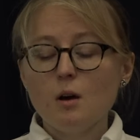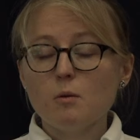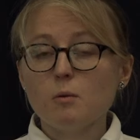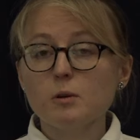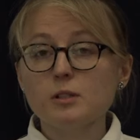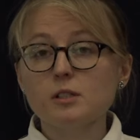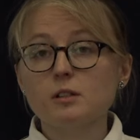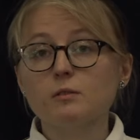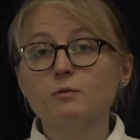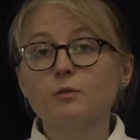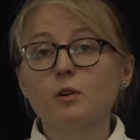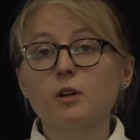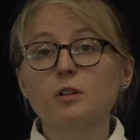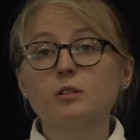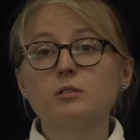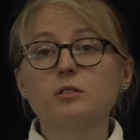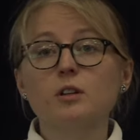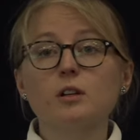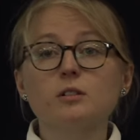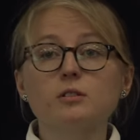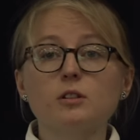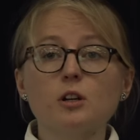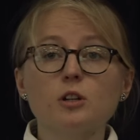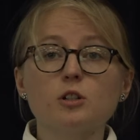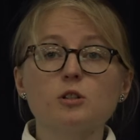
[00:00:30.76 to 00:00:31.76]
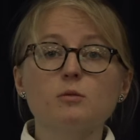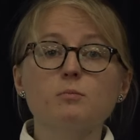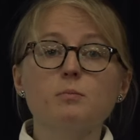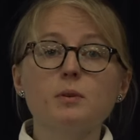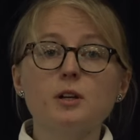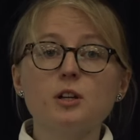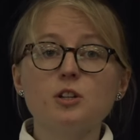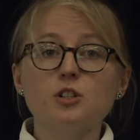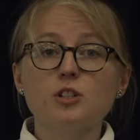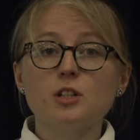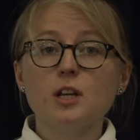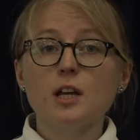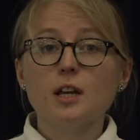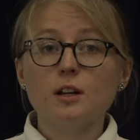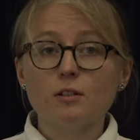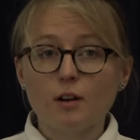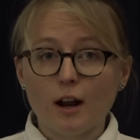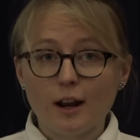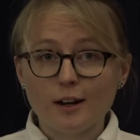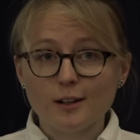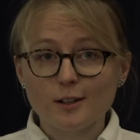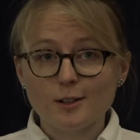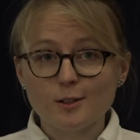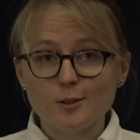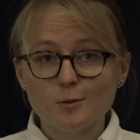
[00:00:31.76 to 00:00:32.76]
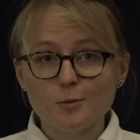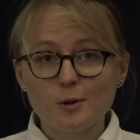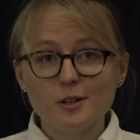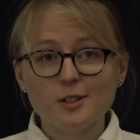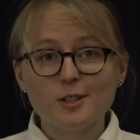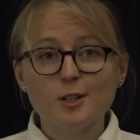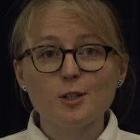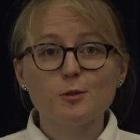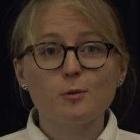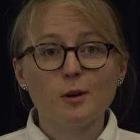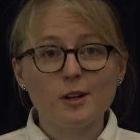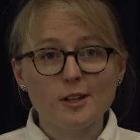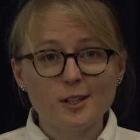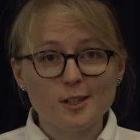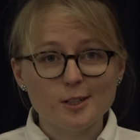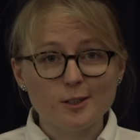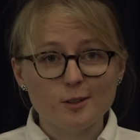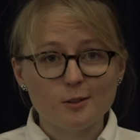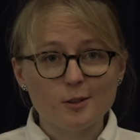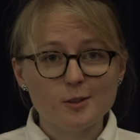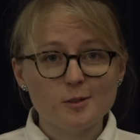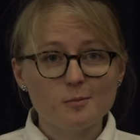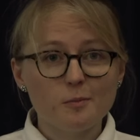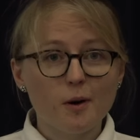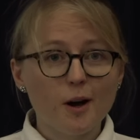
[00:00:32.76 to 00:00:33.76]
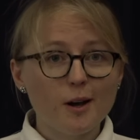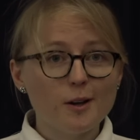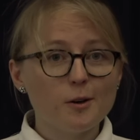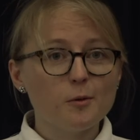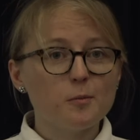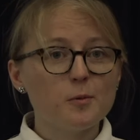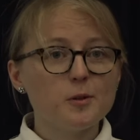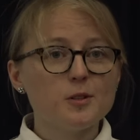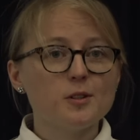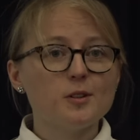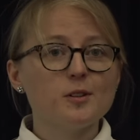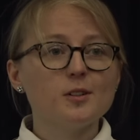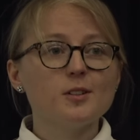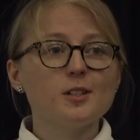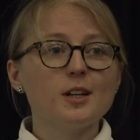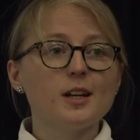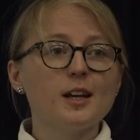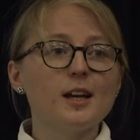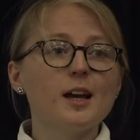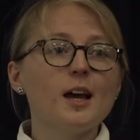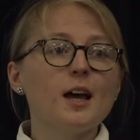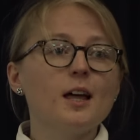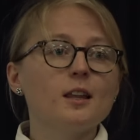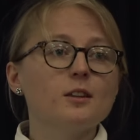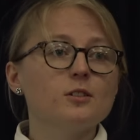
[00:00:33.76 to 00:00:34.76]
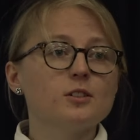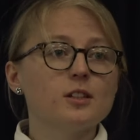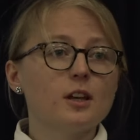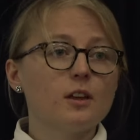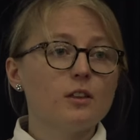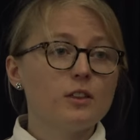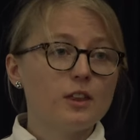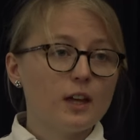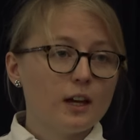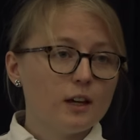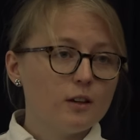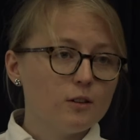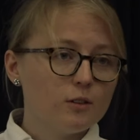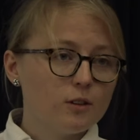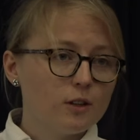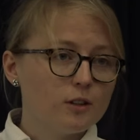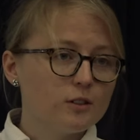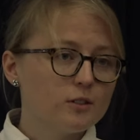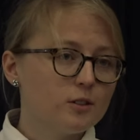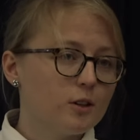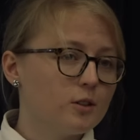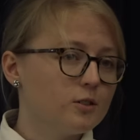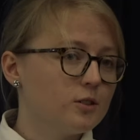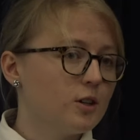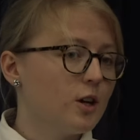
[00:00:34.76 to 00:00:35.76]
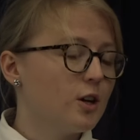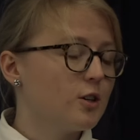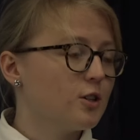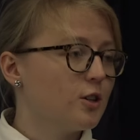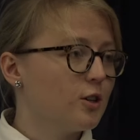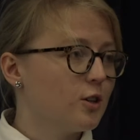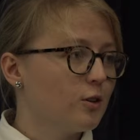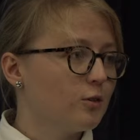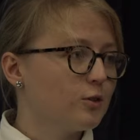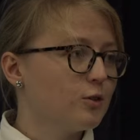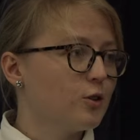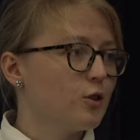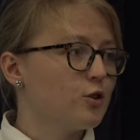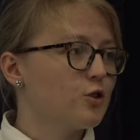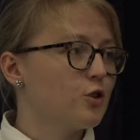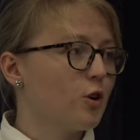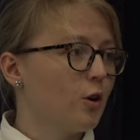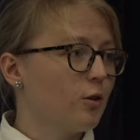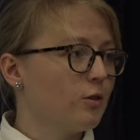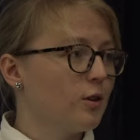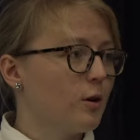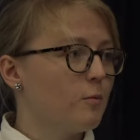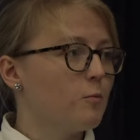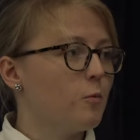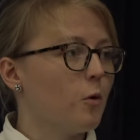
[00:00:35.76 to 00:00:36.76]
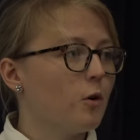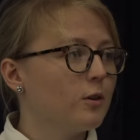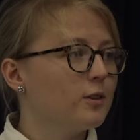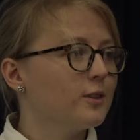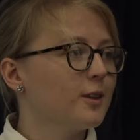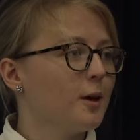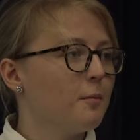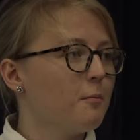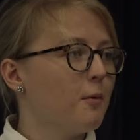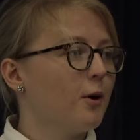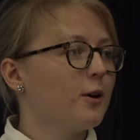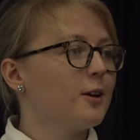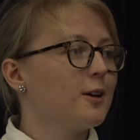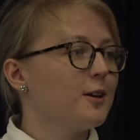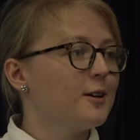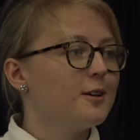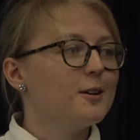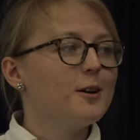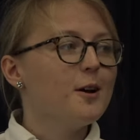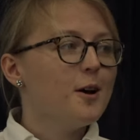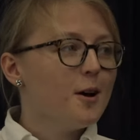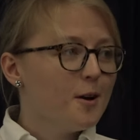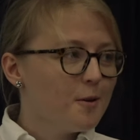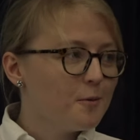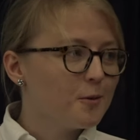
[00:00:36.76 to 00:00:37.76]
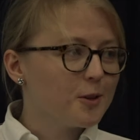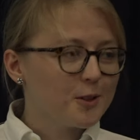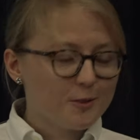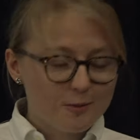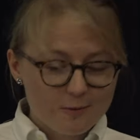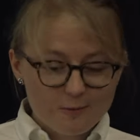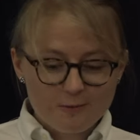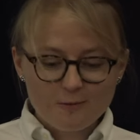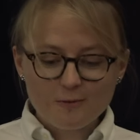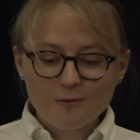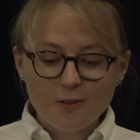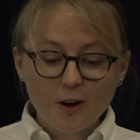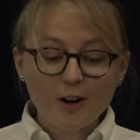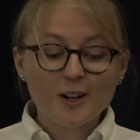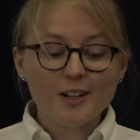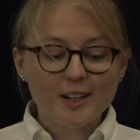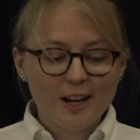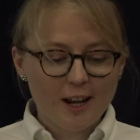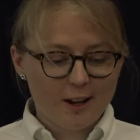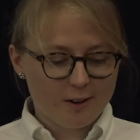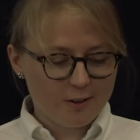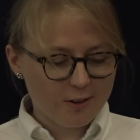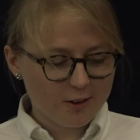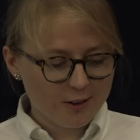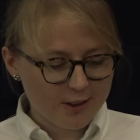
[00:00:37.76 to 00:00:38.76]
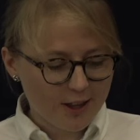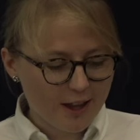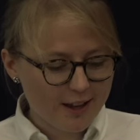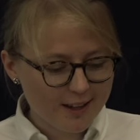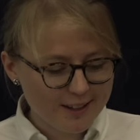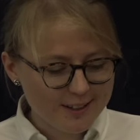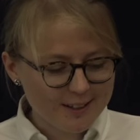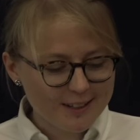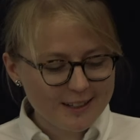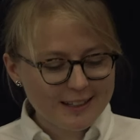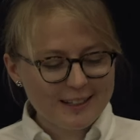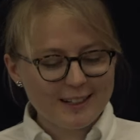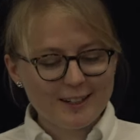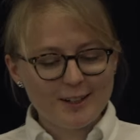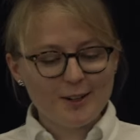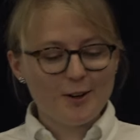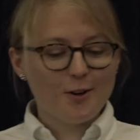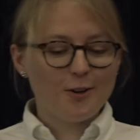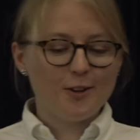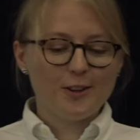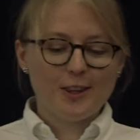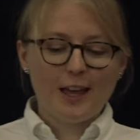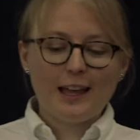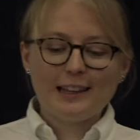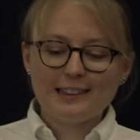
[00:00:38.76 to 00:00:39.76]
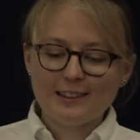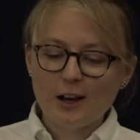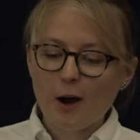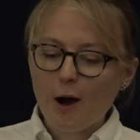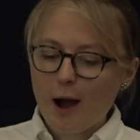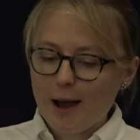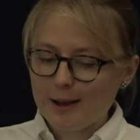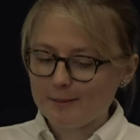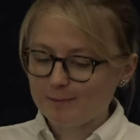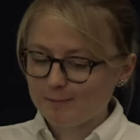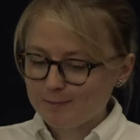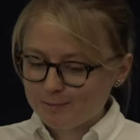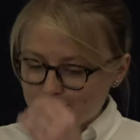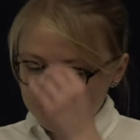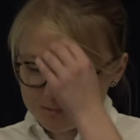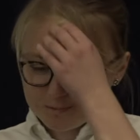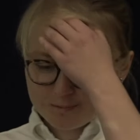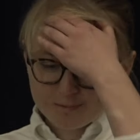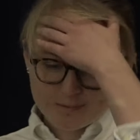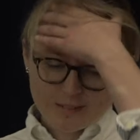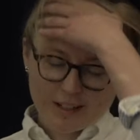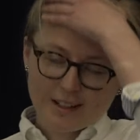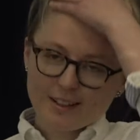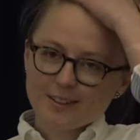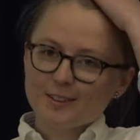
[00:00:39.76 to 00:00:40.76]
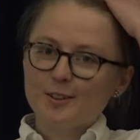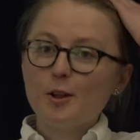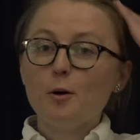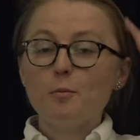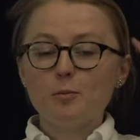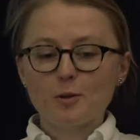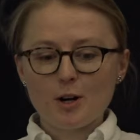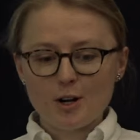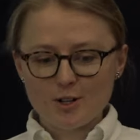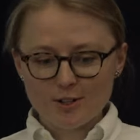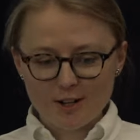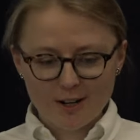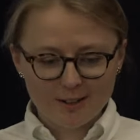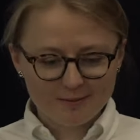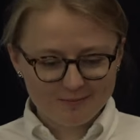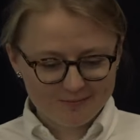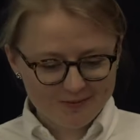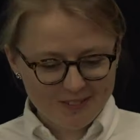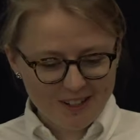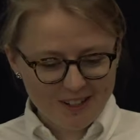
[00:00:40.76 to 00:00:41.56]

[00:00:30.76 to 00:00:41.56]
Western French Association PhD grant in 2020. So it's my opportunity to say thank you to the association and also show them what their money was funding all that time. No pressure.